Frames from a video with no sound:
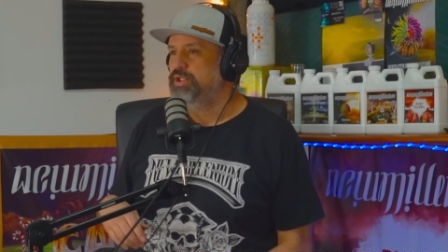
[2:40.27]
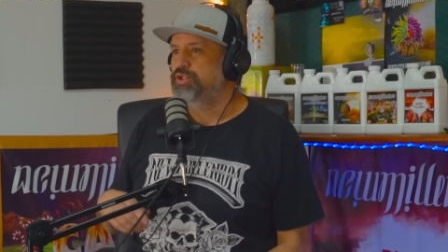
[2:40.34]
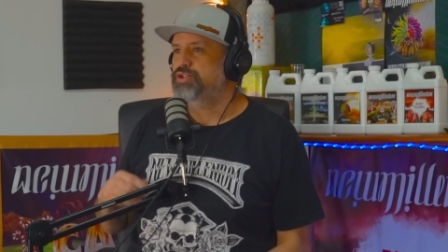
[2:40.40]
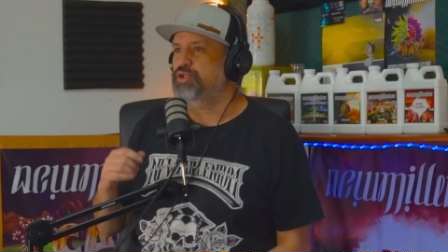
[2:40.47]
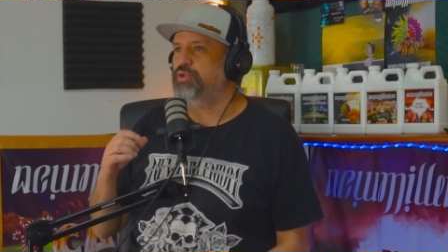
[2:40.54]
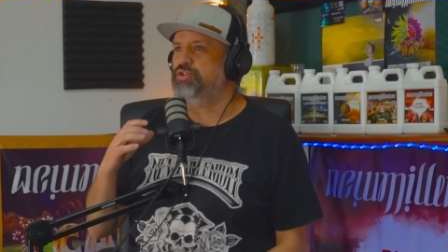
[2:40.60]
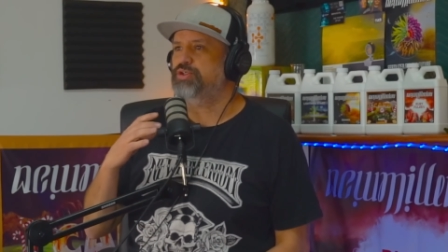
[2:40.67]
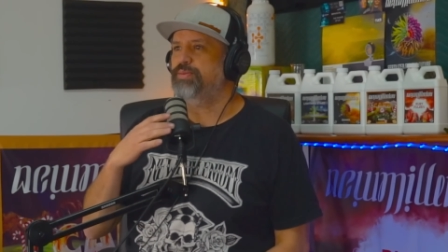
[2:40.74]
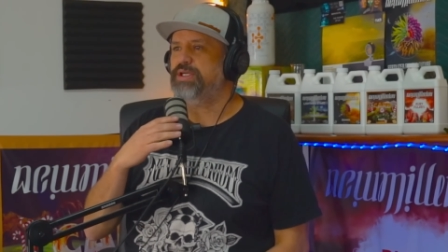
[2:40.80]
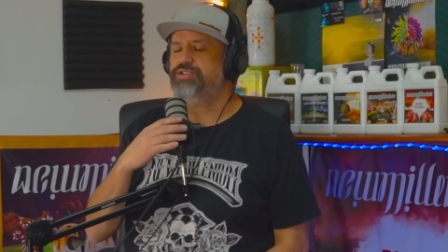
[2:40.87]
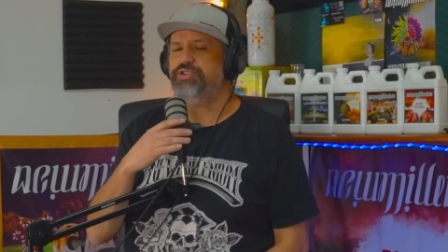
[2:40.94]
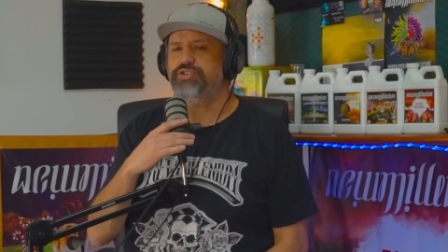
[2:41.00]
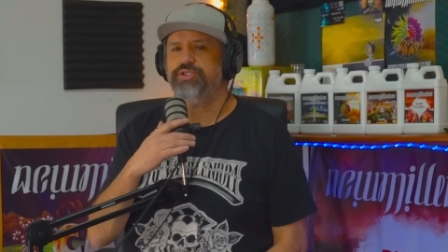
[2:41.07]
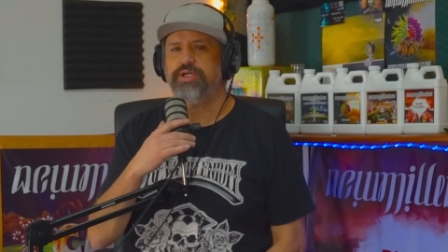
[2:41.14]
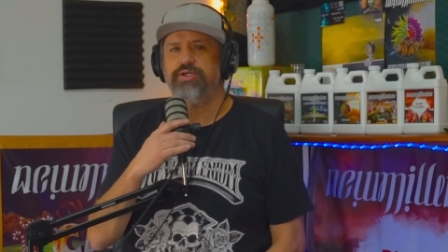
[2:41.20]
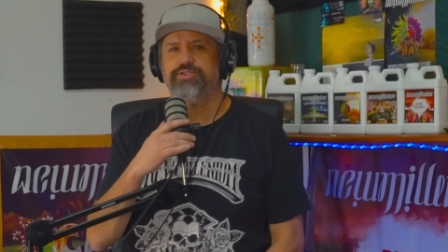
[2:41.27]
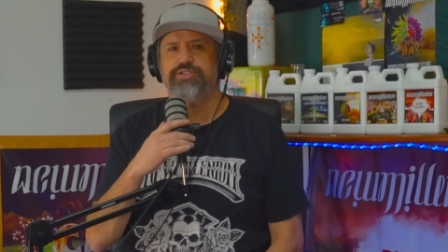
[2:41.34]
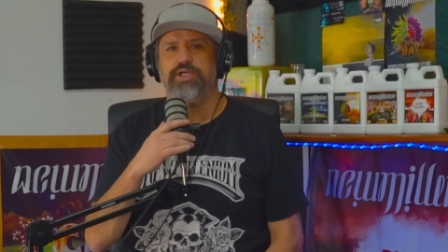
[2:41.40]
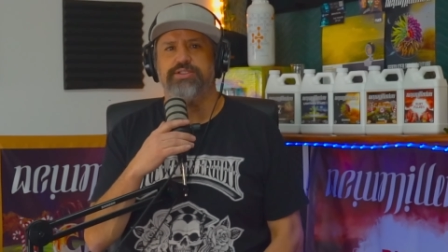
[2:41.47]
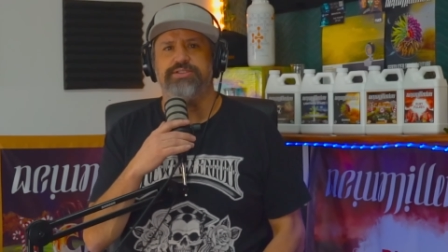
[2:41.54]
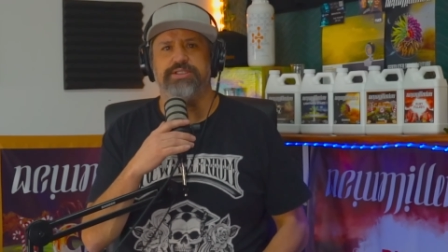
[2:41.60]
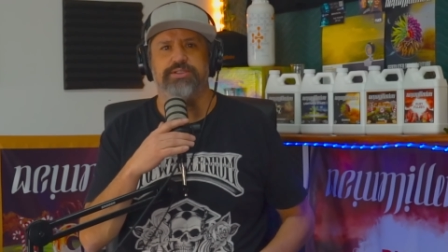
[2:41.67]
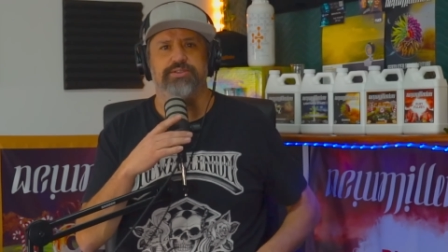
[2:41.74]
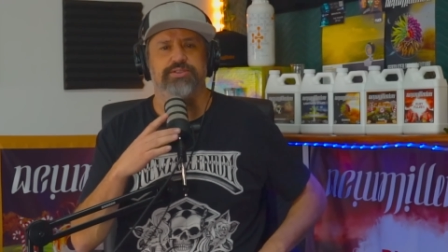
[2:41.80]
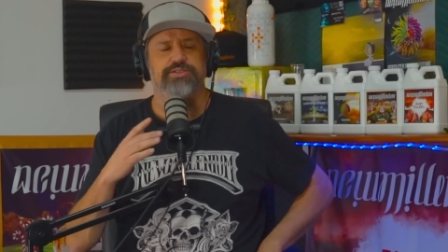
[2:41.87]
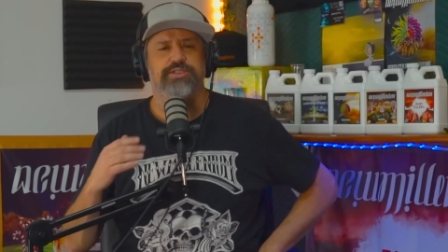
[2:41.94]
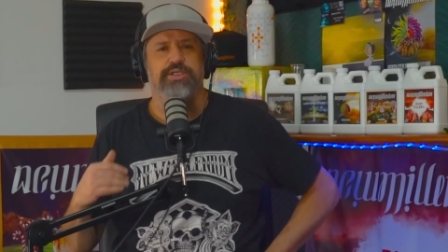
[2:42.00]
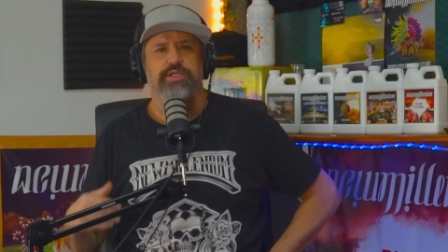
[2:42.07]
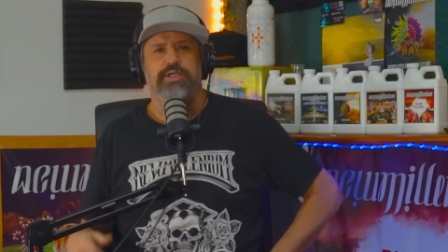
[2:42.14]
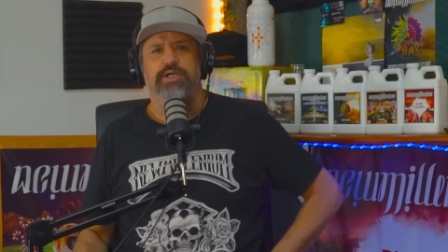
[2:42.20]
Shoot us a message there at Jug
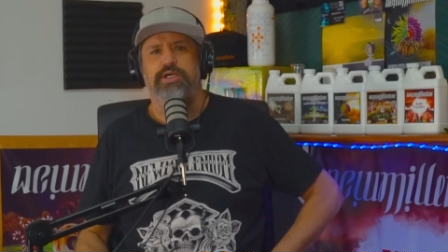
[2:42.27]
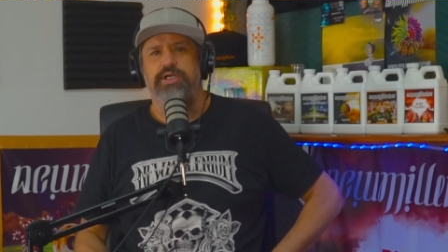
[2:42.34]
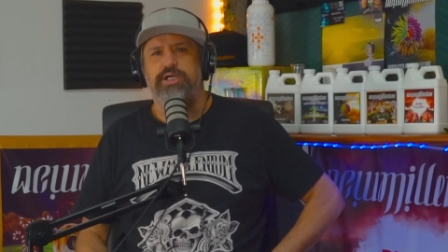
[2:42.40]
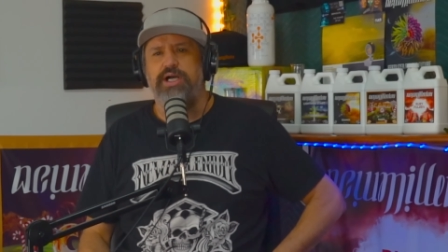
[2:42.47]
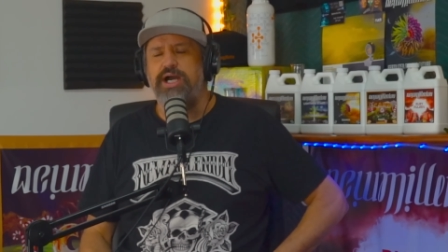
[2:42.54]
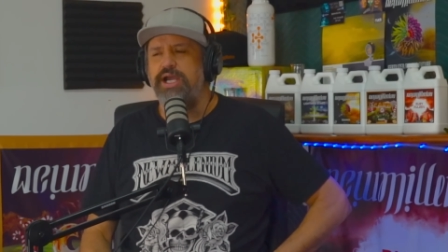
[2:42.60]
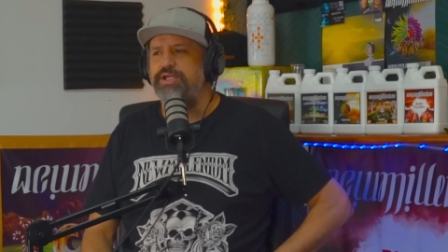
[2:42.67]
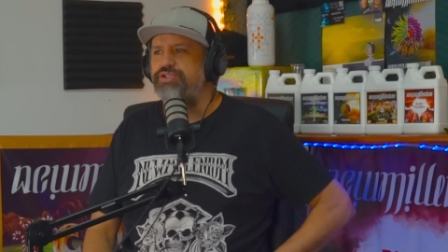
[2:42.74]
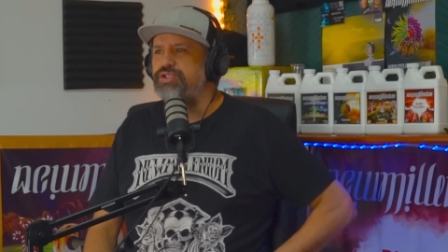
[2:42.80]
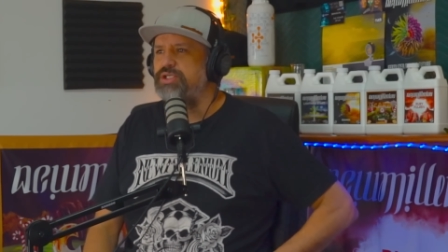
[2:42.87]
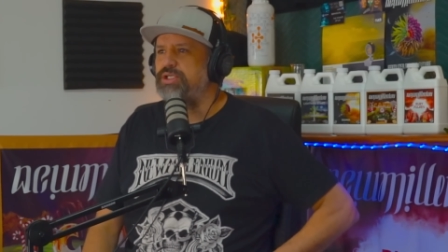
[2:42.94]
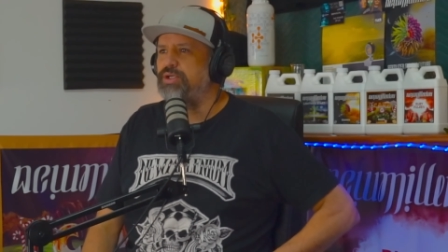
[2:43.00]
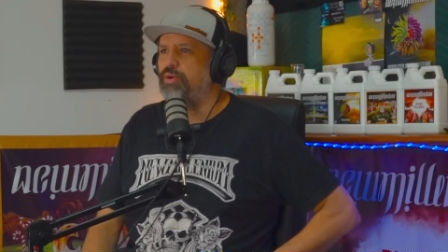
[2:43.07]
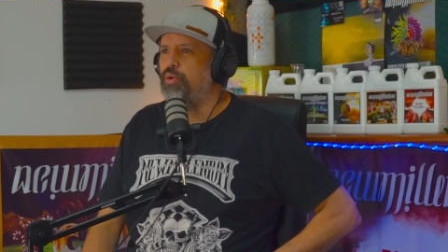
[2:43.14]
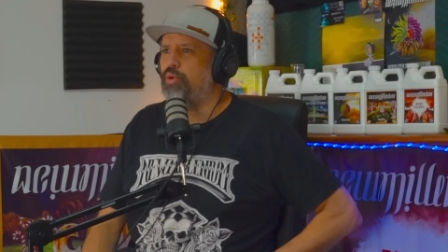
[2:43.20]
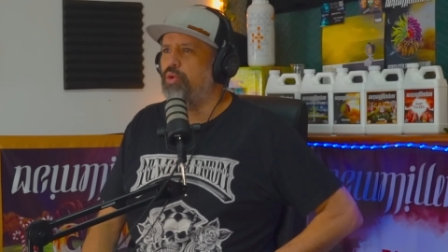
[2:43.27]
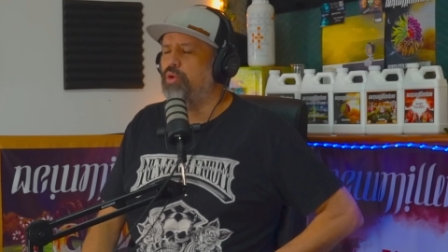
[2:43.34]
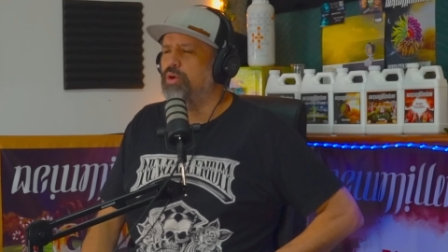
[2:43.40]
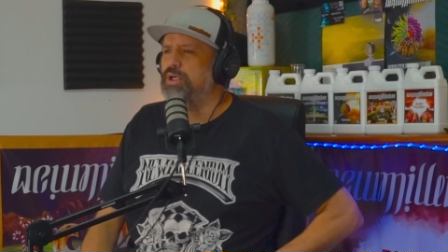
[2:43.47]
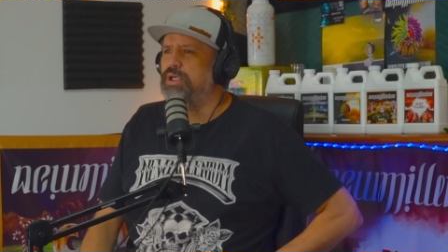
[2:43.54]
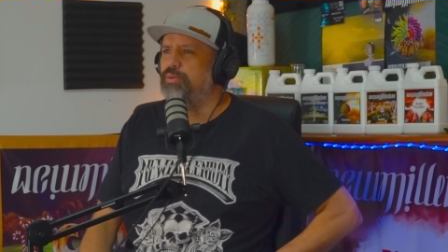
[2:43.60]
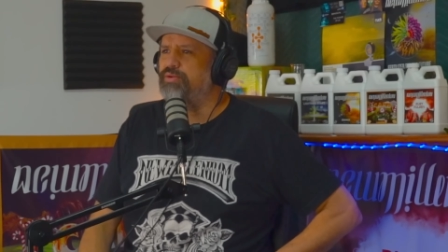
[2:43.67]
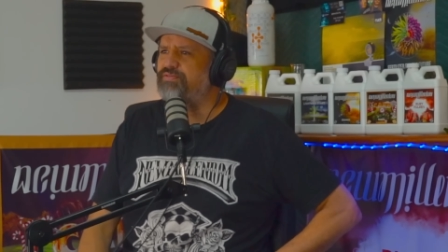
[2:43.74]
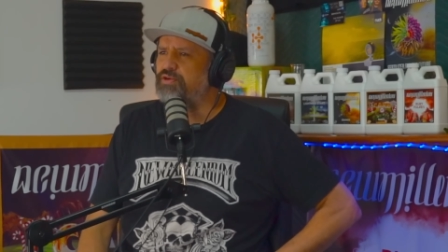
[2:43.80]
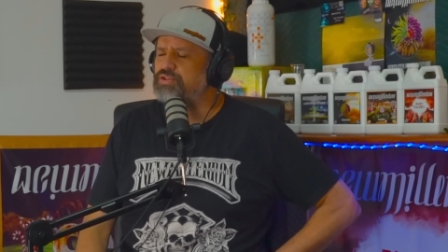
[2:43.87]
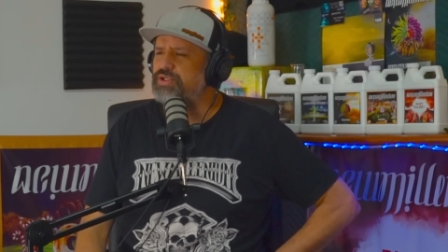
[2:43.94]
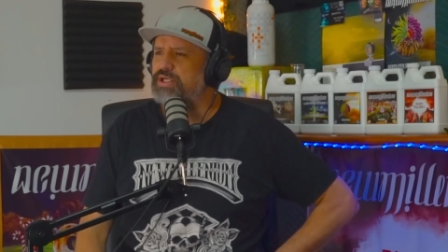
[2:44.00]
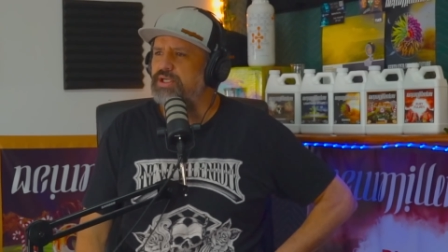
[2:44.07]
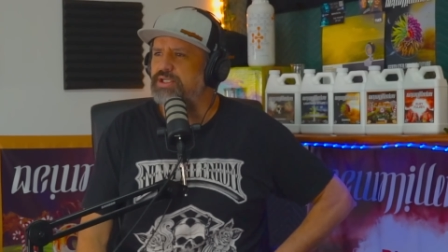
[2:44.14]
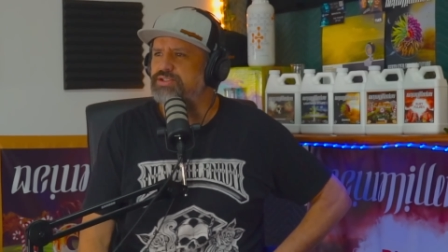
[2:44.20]
Dealers IG, or we've
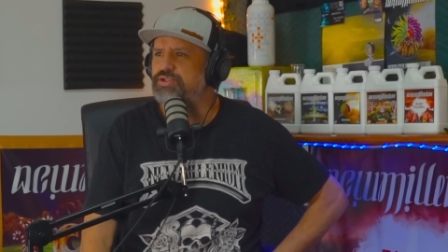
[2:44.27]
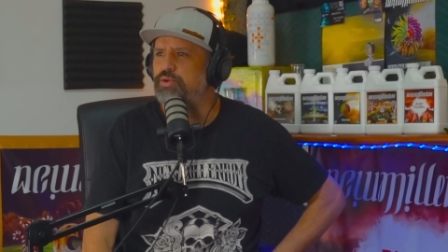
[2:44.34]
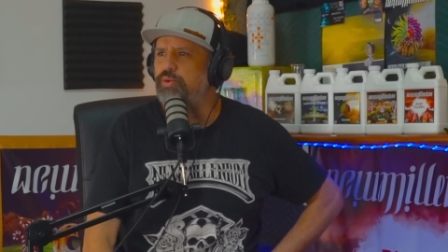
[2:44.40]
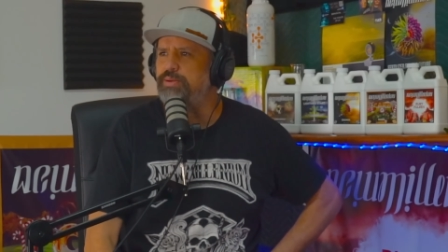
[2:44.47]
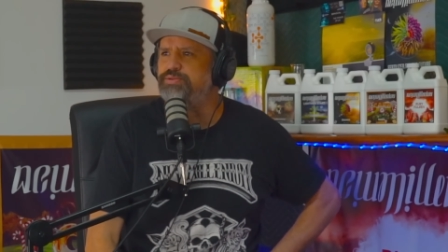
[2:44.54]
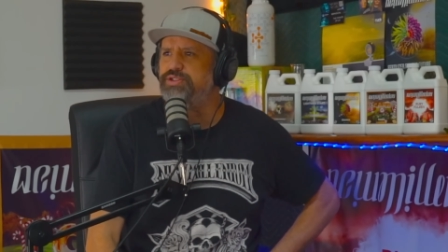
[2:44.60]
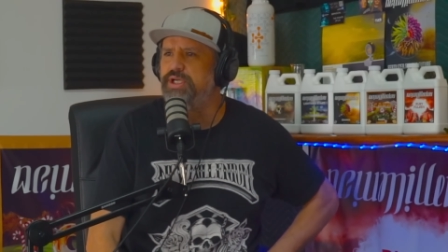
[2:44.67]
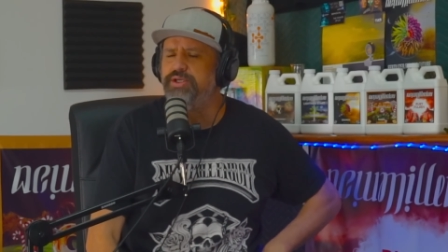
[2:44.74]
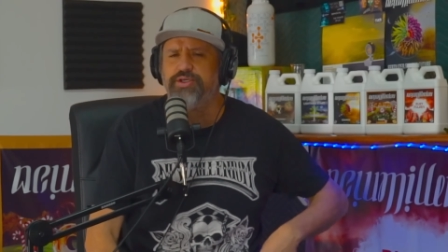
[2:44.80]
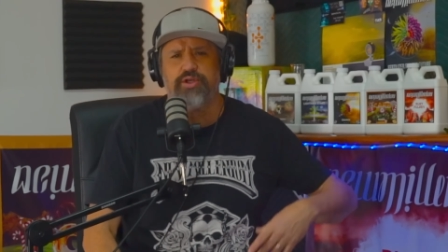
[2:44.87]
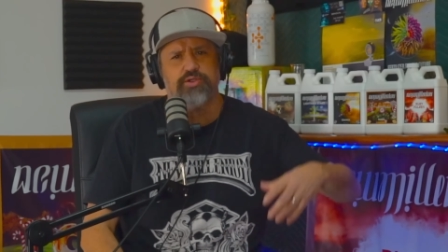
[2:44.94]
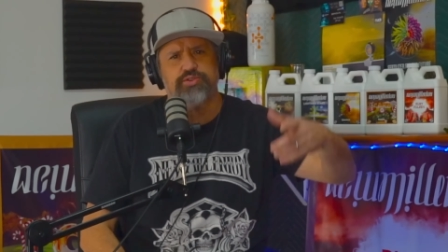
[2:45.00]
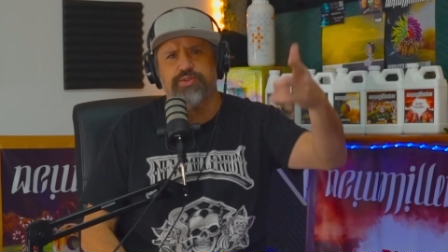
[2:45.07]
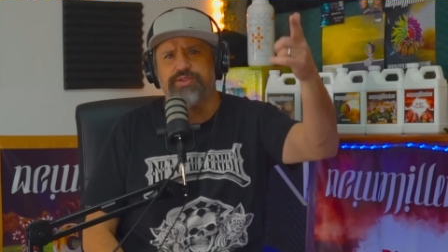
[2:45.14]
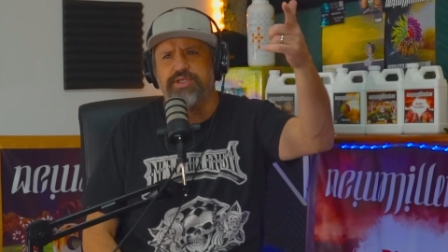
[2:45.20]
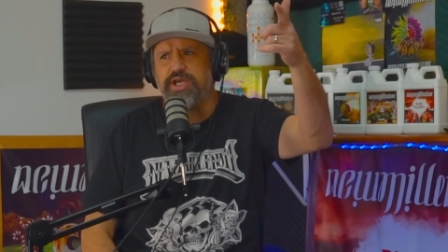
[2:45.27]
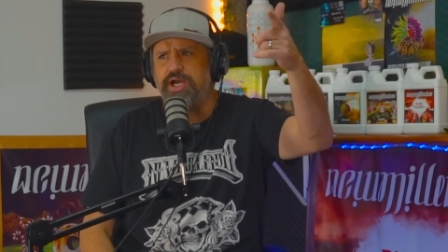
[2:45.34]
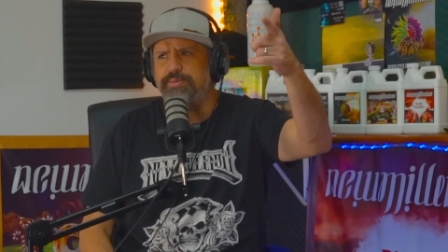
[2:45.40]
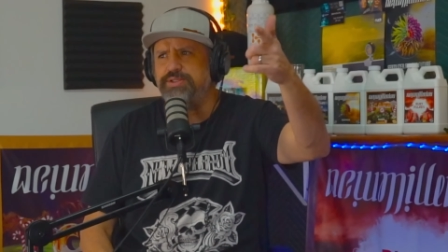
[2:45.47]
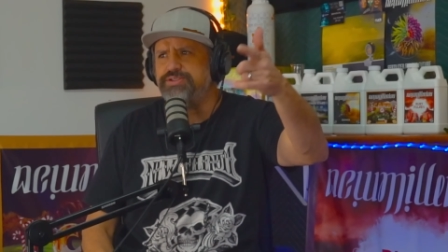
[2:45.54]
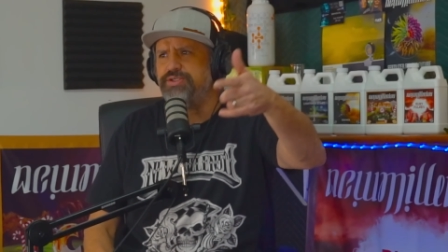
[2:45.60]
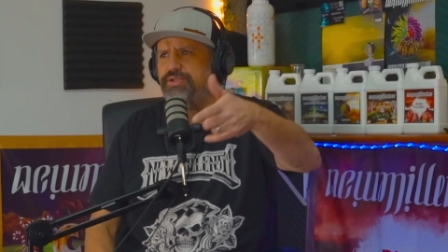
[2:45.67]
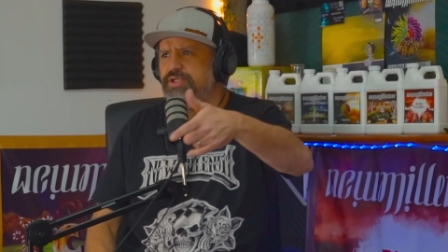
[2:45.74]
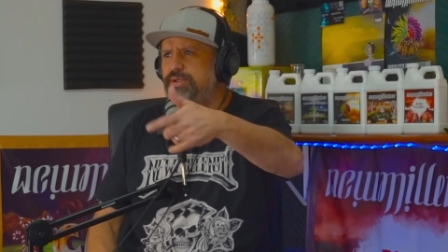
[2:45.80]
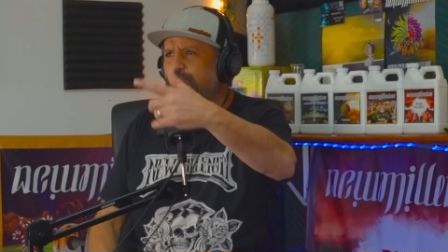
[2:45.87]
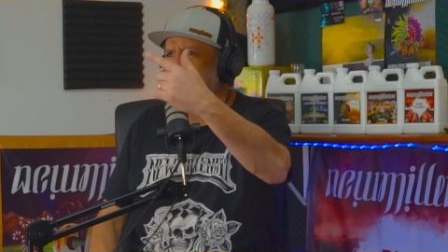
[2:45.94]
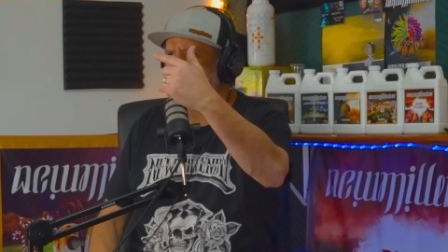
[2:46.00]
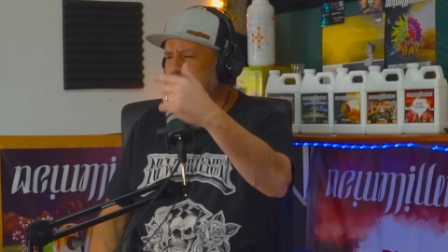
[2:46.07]
also got a nice little website. You can also hit the comments on there. But what's